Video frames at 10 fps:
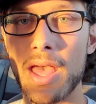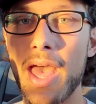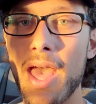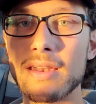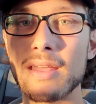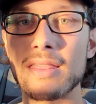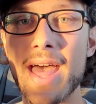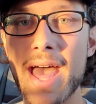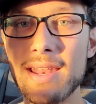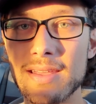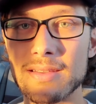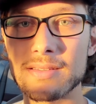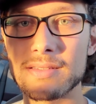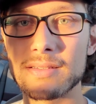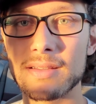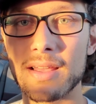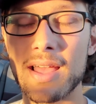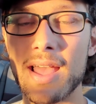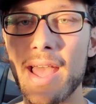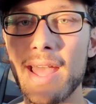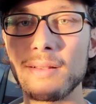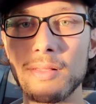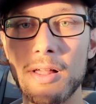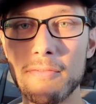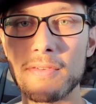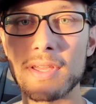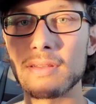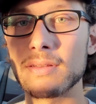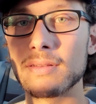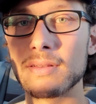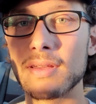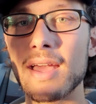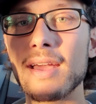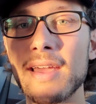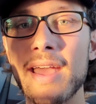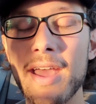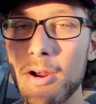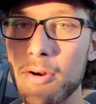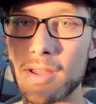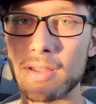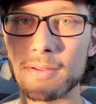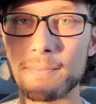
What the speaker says: And that is a loving, caring,